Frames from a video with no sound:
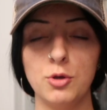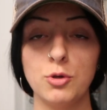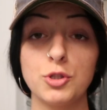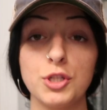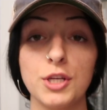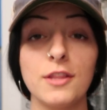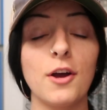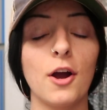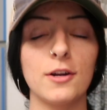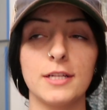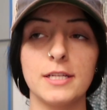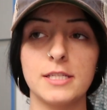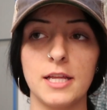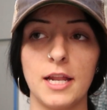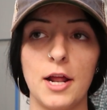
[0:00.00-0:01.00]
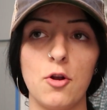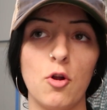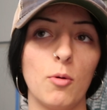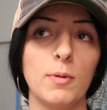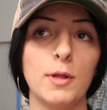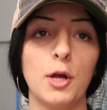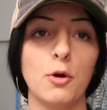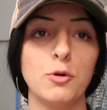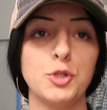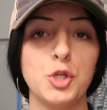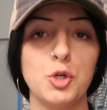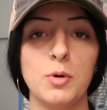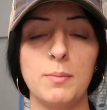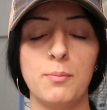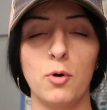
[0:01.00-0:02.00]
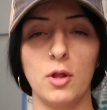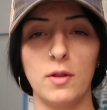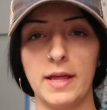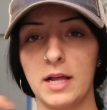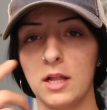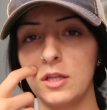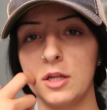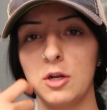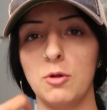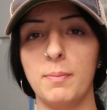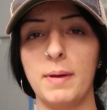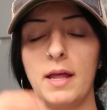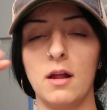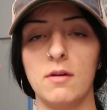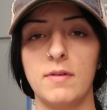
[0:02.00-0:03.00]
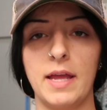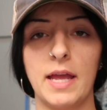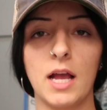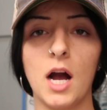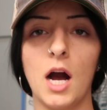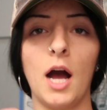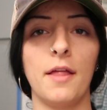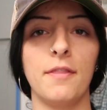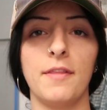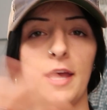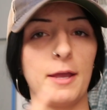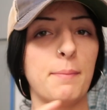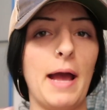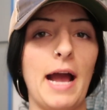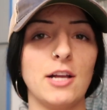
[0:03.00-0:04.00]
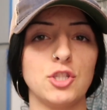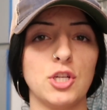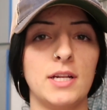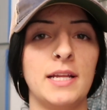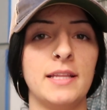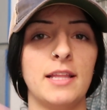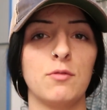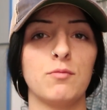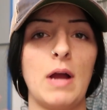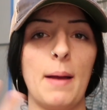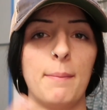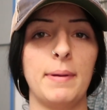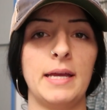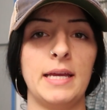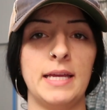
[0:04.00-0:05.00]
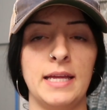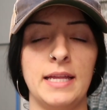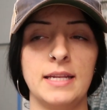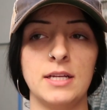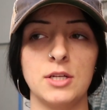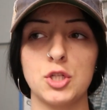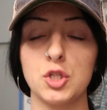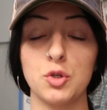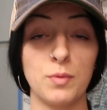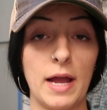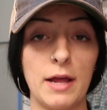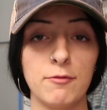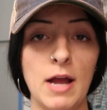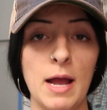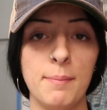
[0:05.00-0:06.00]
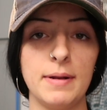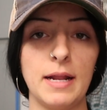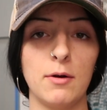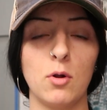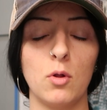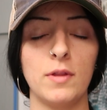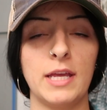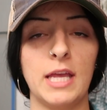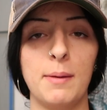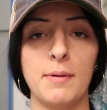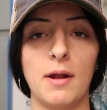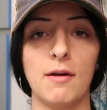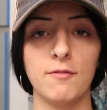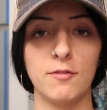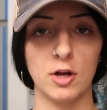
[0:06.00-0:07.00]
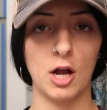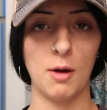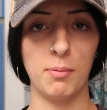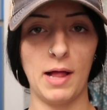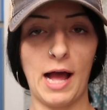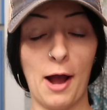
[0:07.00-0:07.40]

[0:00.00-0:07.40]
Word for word: Usually the artist that I normally go to would put like a little bit of a cotton like patch on it, then wrap it in saran wrap and I would only keep it on for a couple